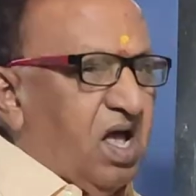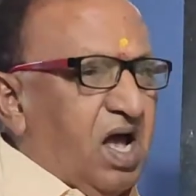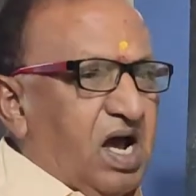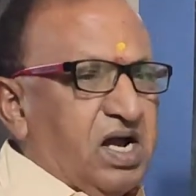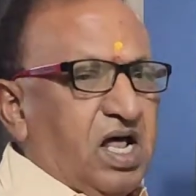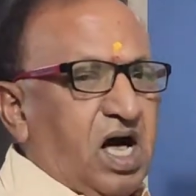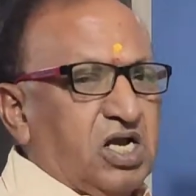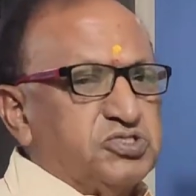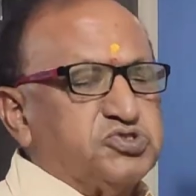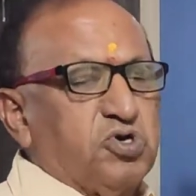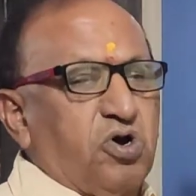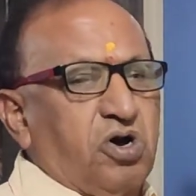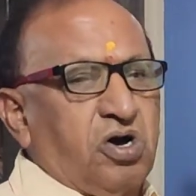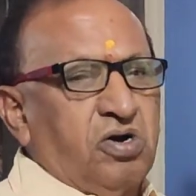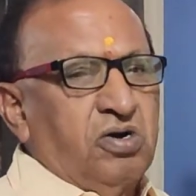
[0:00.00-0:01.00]
and
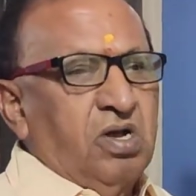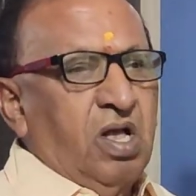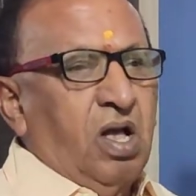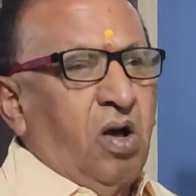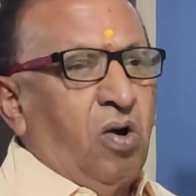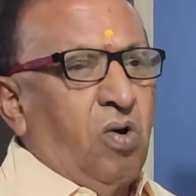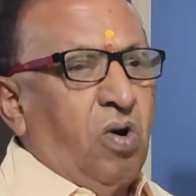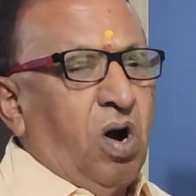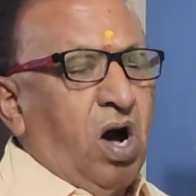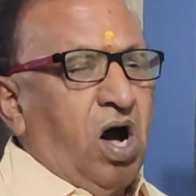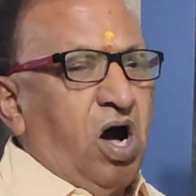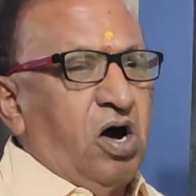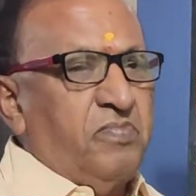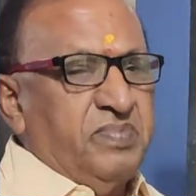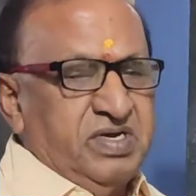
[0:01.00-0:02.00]
also
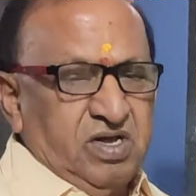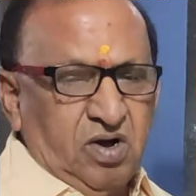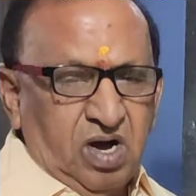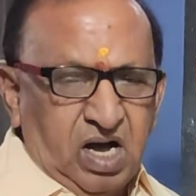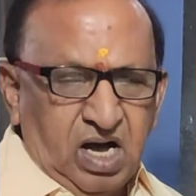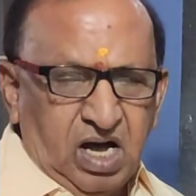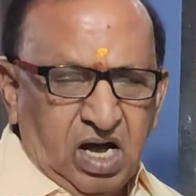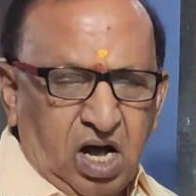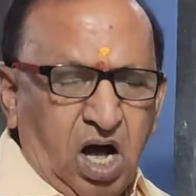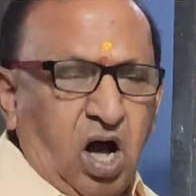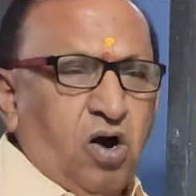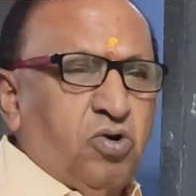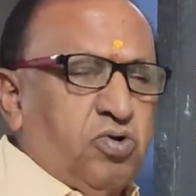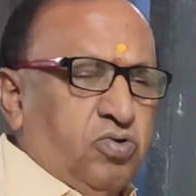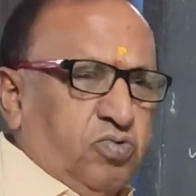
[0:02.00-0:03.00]

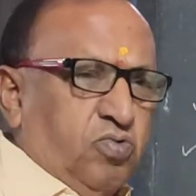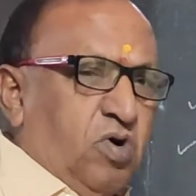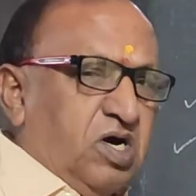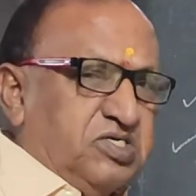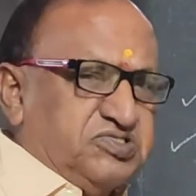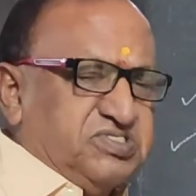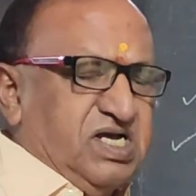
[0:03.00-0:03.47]
how words